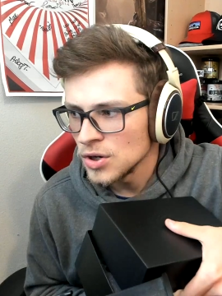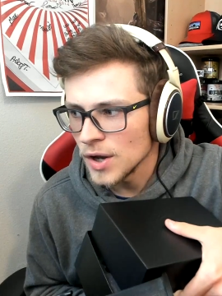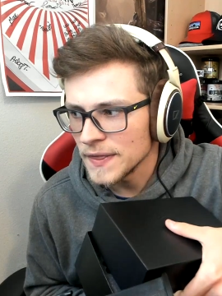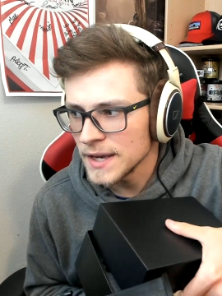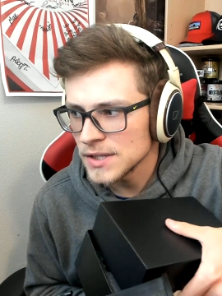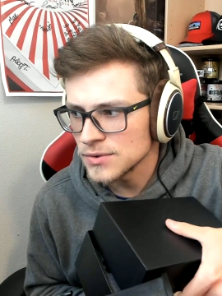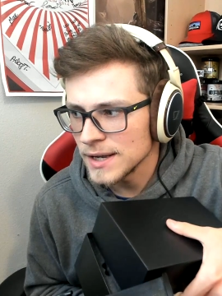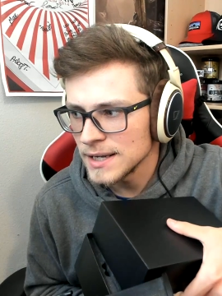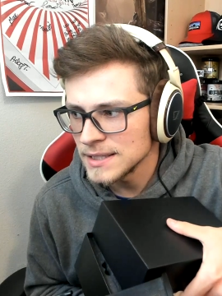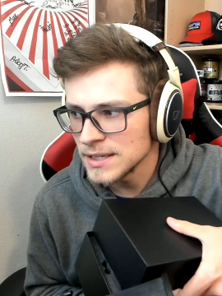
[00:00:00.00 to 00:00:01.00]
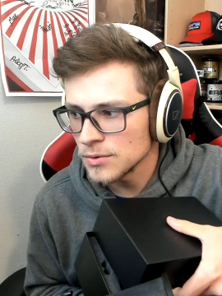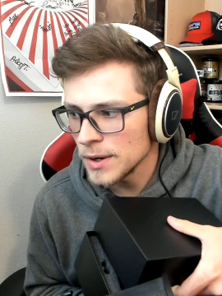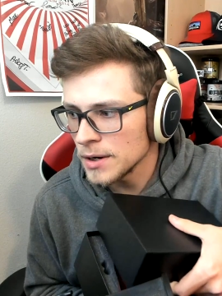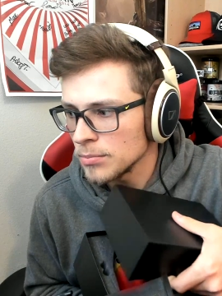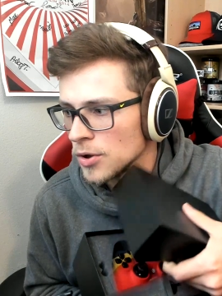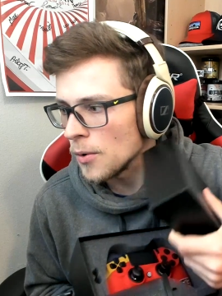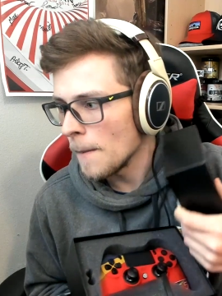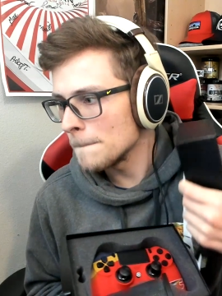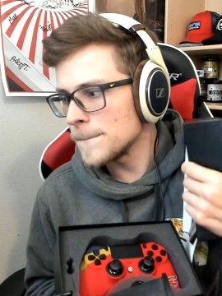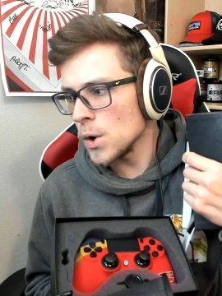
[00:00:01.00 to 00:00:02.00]
No, I think it's red. It's either red or blue.
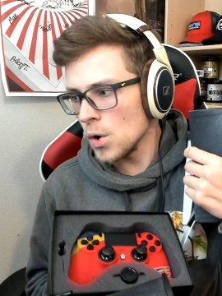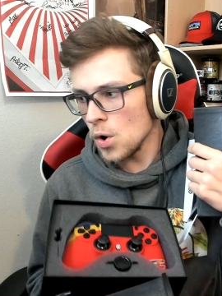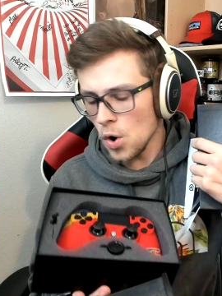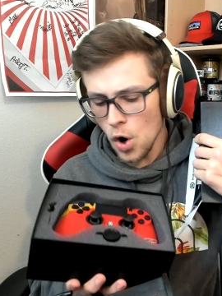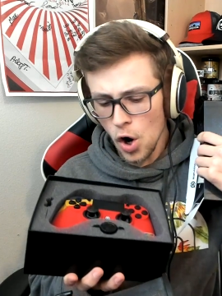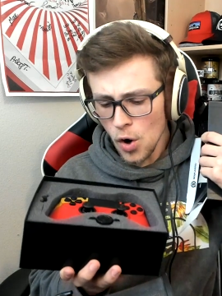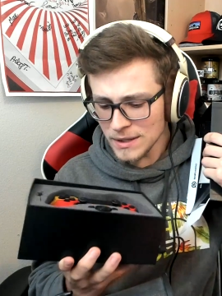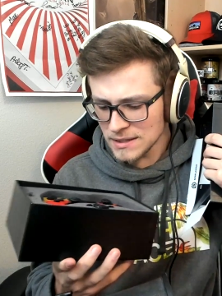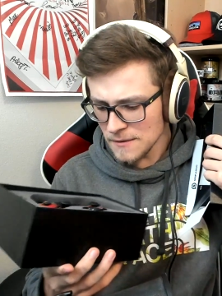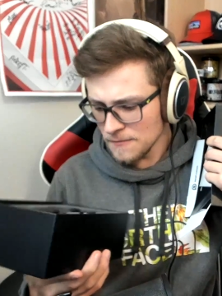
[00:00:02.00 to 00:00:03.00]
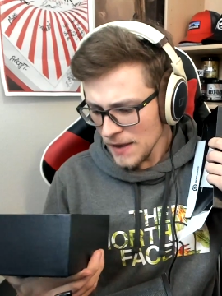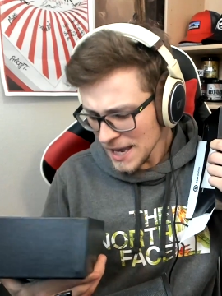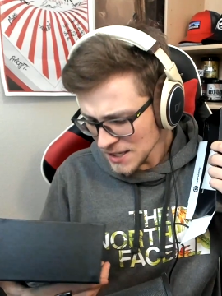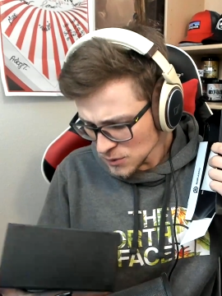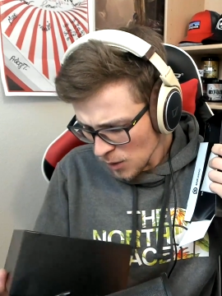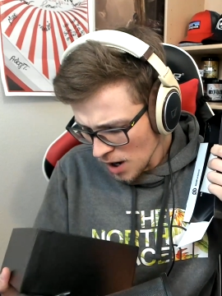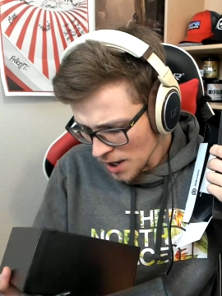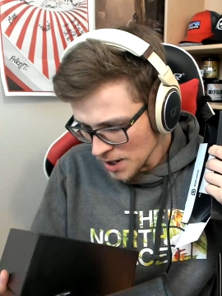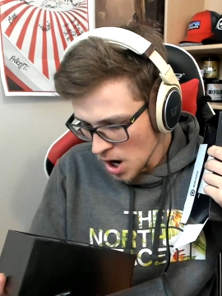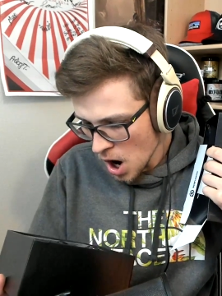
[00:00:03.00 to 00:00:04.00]
Oh, it's the phase 1!